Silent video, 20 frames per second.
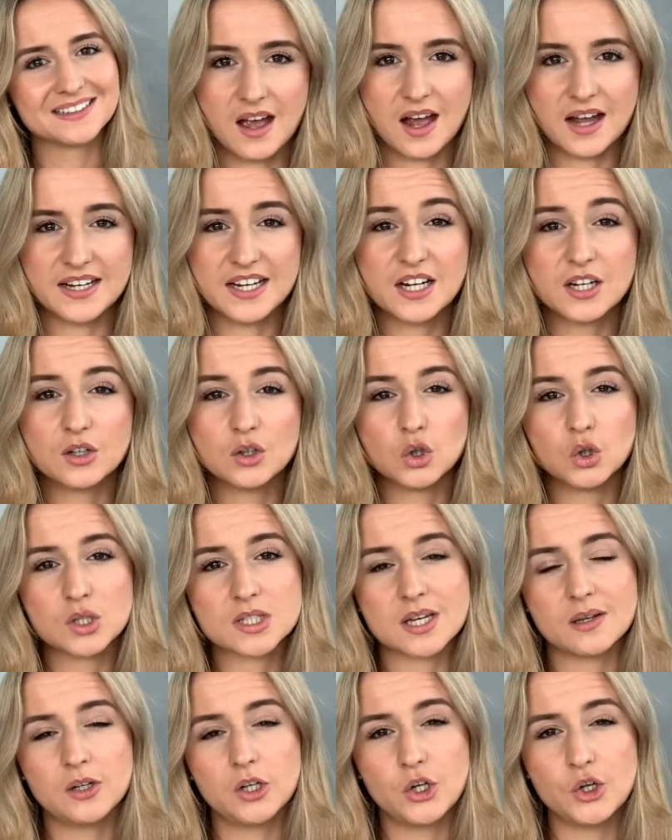And you can
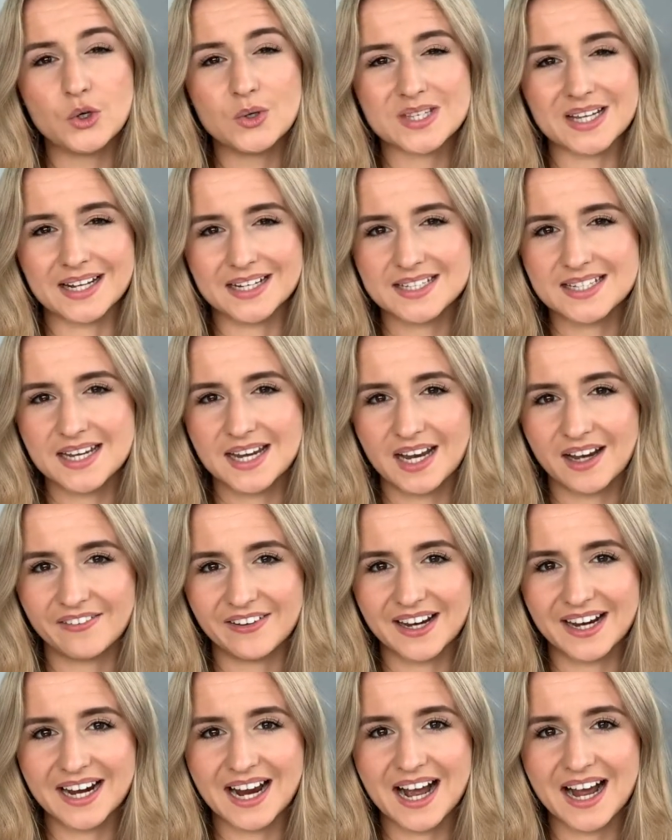also lose
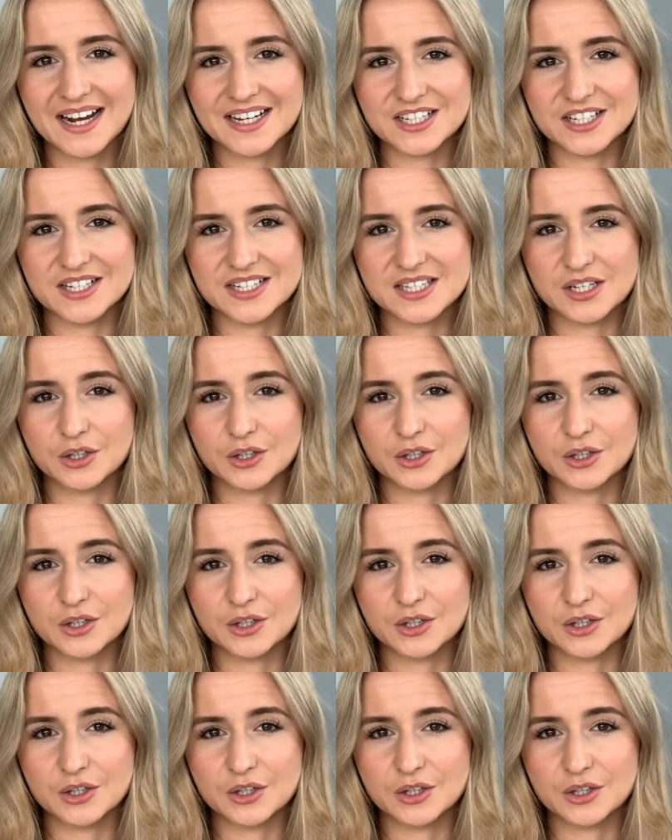anterior guidance